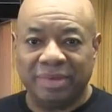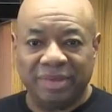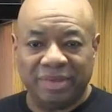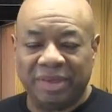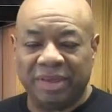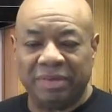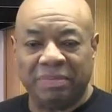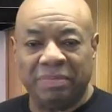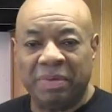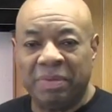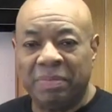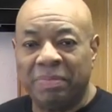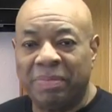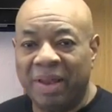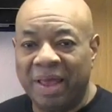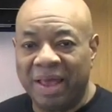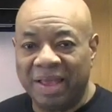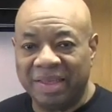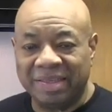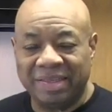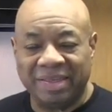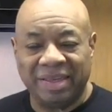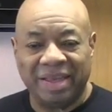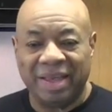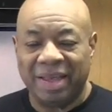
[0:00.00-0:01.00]
just be
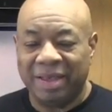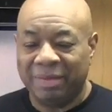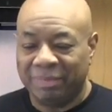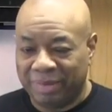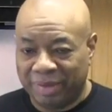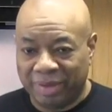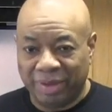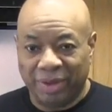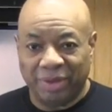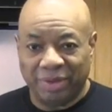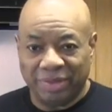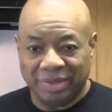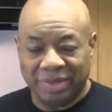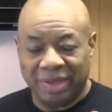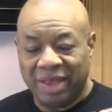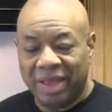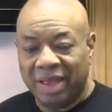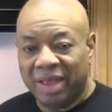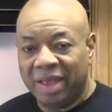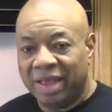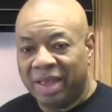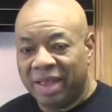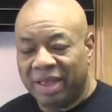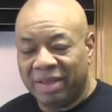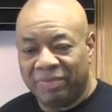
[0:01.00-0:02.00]
blessed. Because
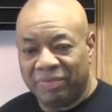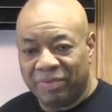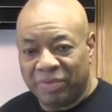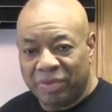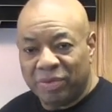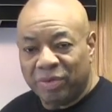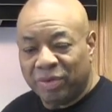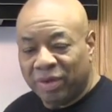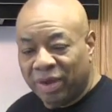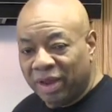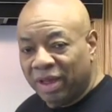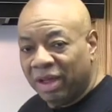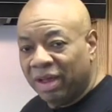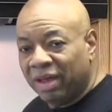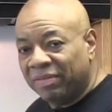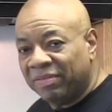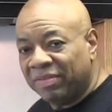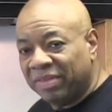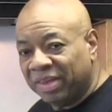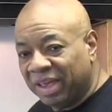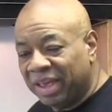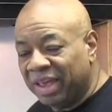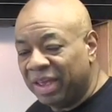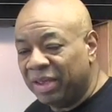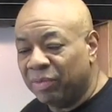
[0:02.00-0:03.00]
if you
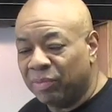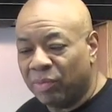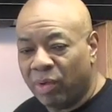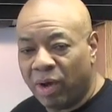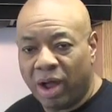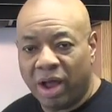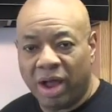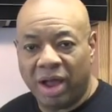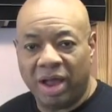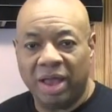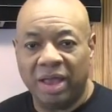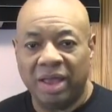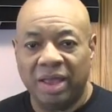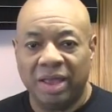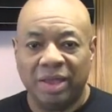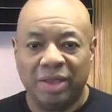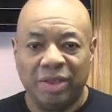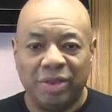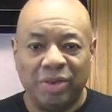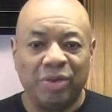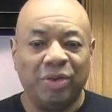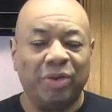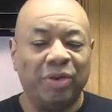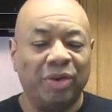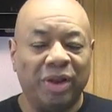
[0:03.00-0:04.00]
love the quinoa,
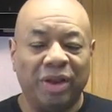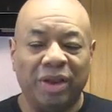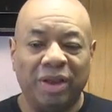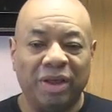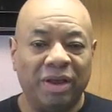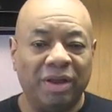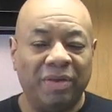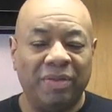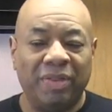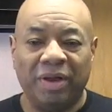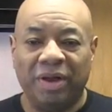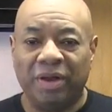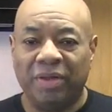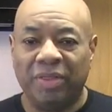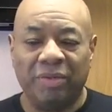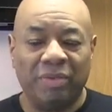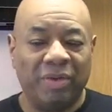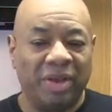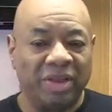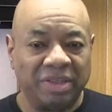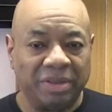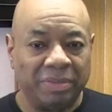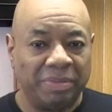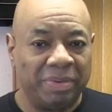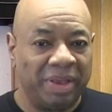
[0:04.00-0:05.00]
you're going to love the other
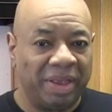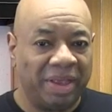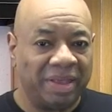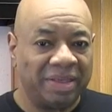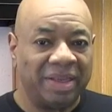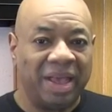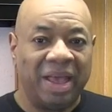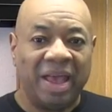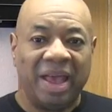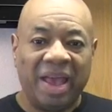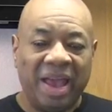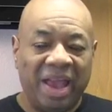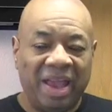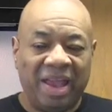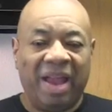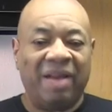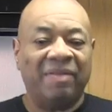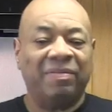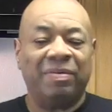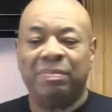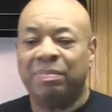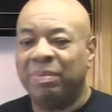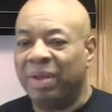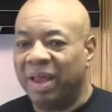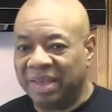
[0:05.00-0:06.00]
recipes. Hey,
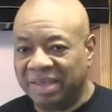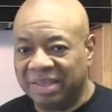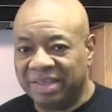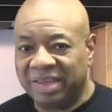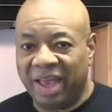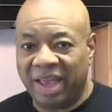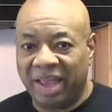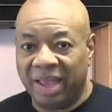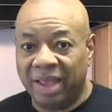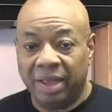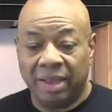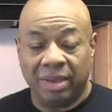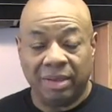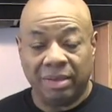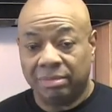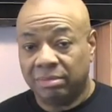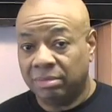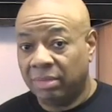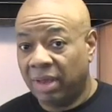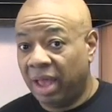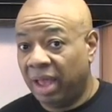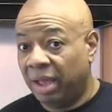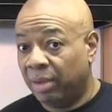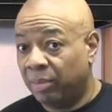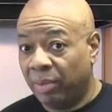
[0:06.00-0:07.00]
have a blessed day.
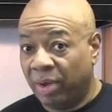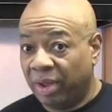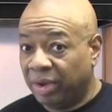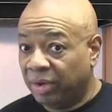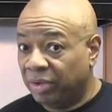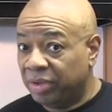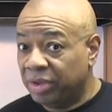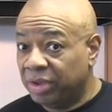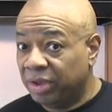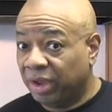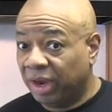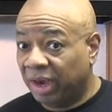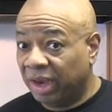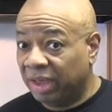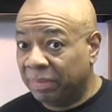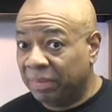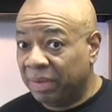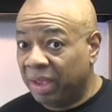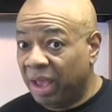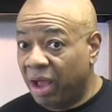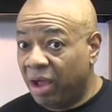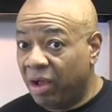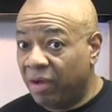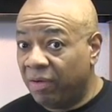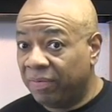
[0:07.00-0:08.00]
Hey, I'm waiting on you to click
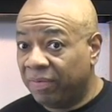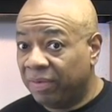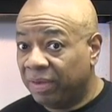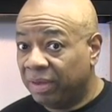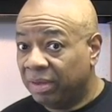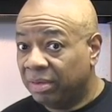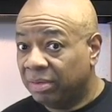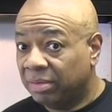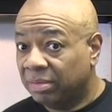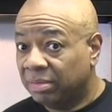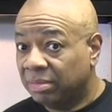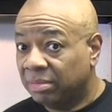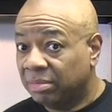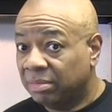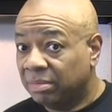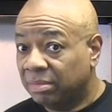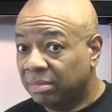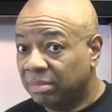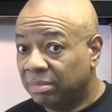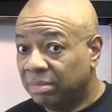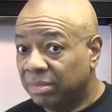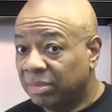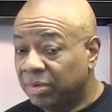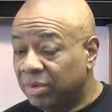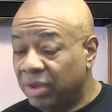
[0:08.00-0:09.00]
me off.
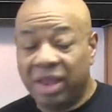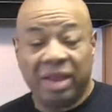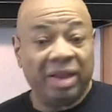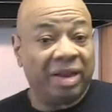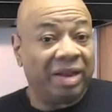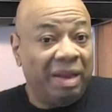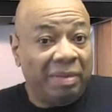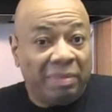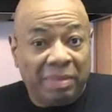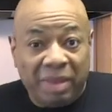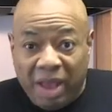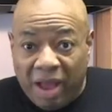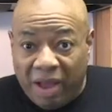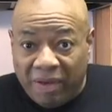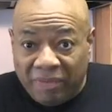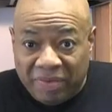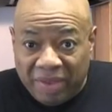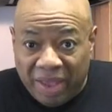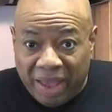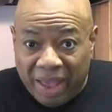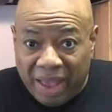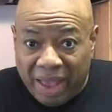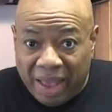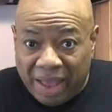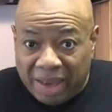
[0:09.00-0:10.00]
You ain't clicked me off
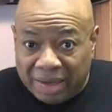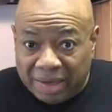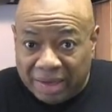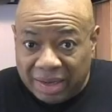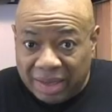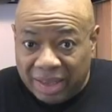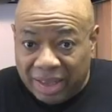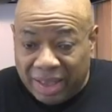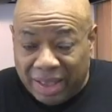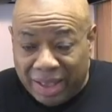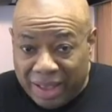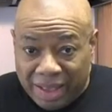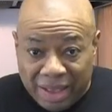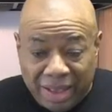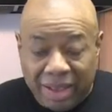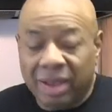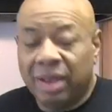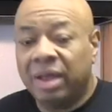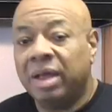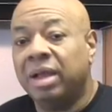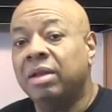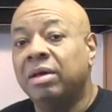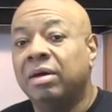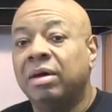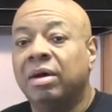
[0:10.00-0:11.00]
yet.
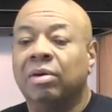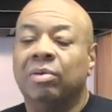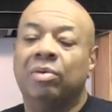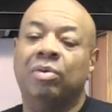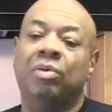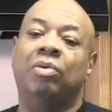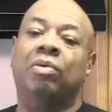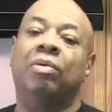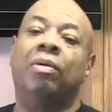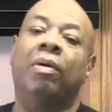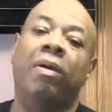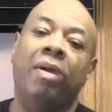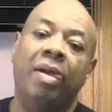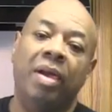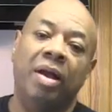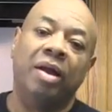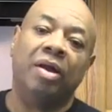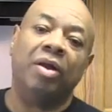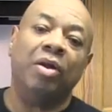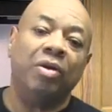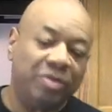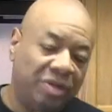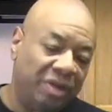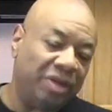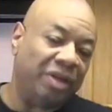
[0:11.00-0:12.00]
Hey, look,
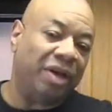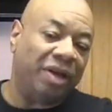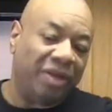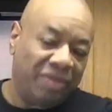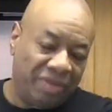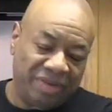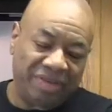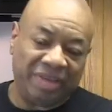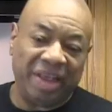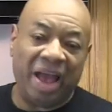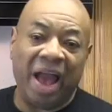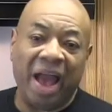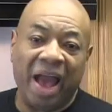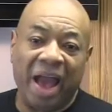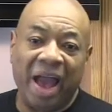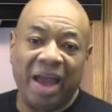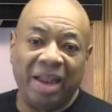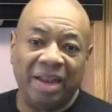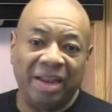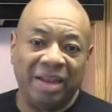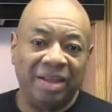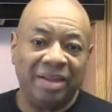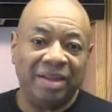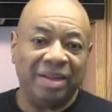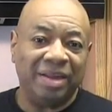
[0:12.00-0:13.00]
go to the other
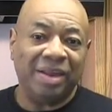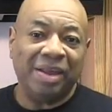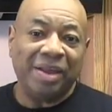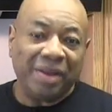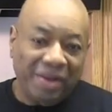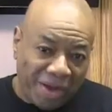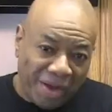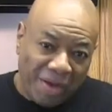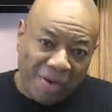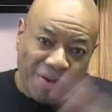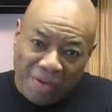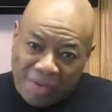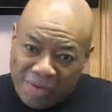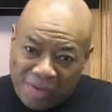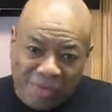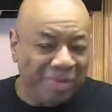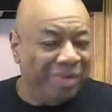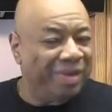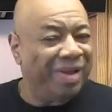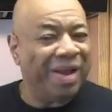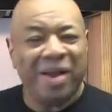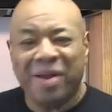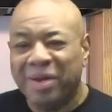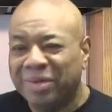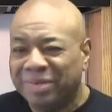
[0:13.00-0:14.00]
side. Go
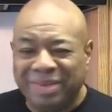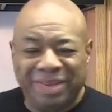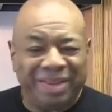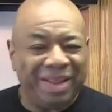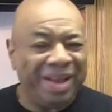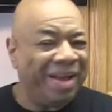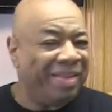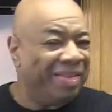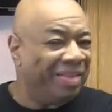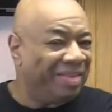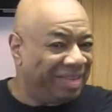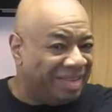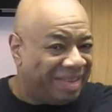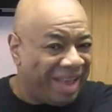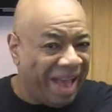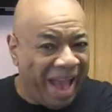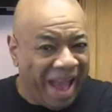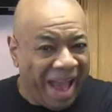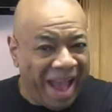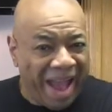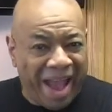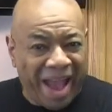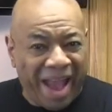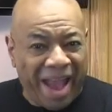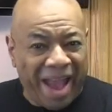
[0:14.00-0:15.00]
on, go to the other
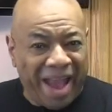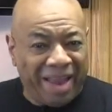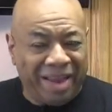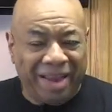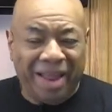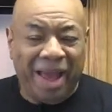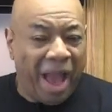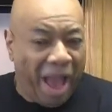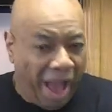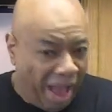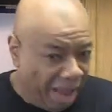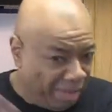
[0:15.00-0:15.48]
side.